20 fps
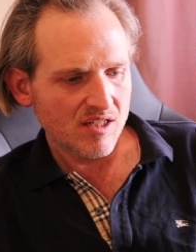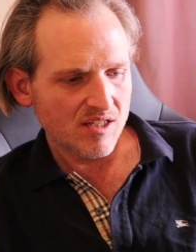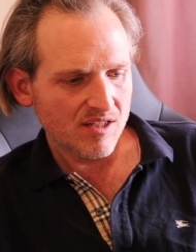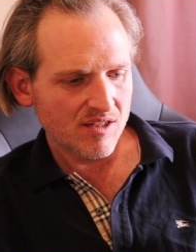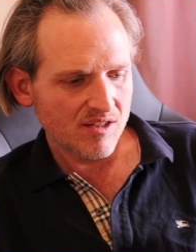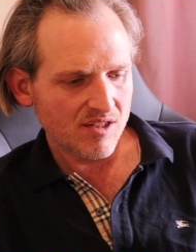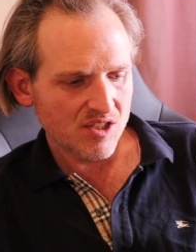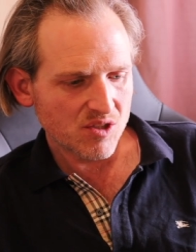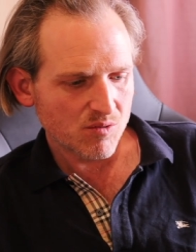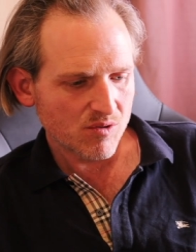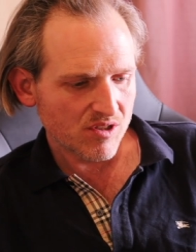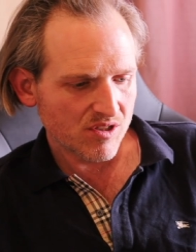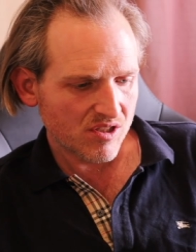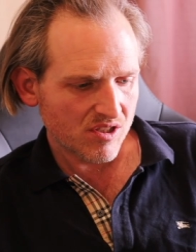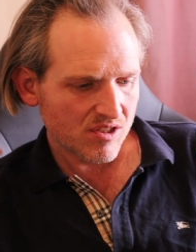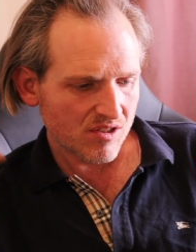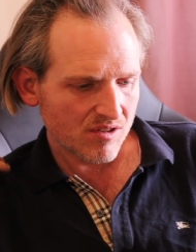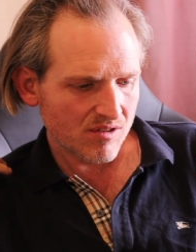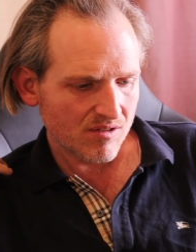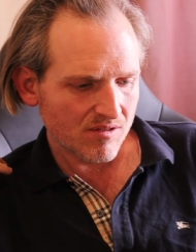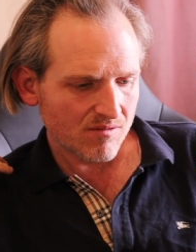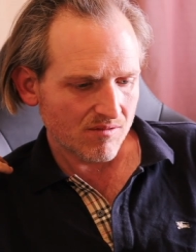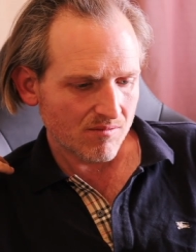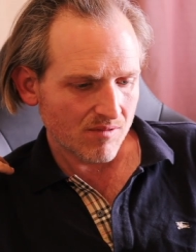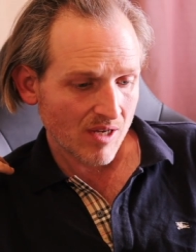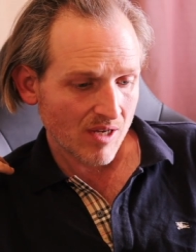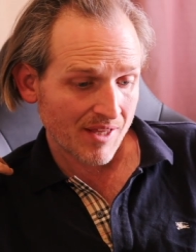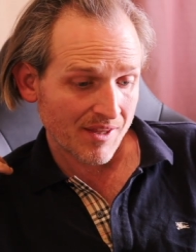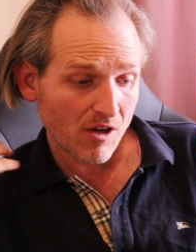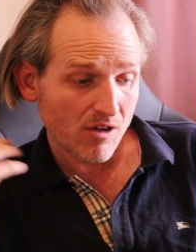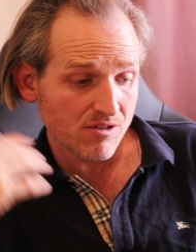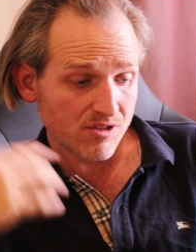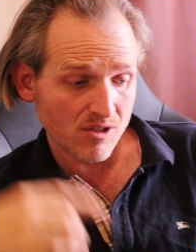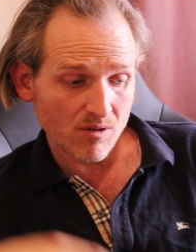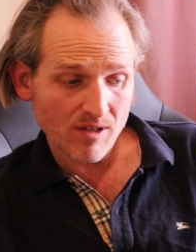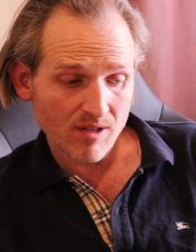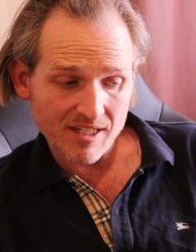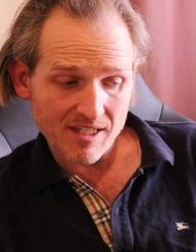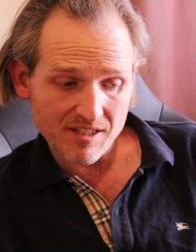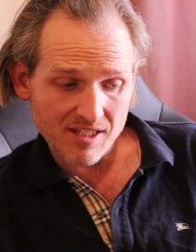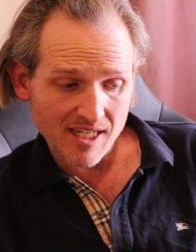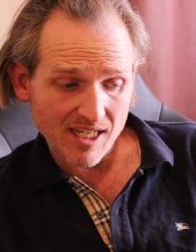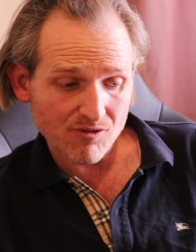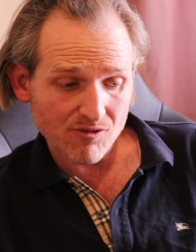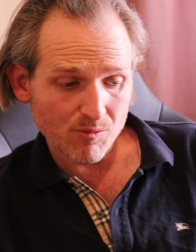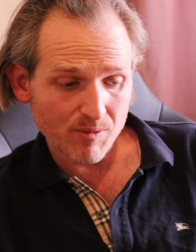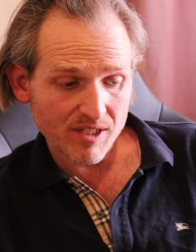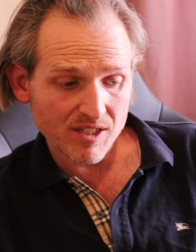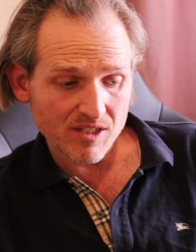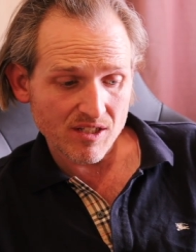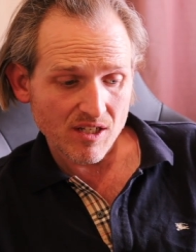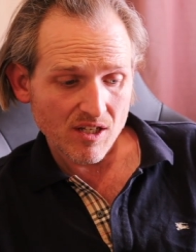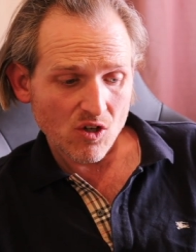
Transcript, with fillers: this was, and also as a detriment,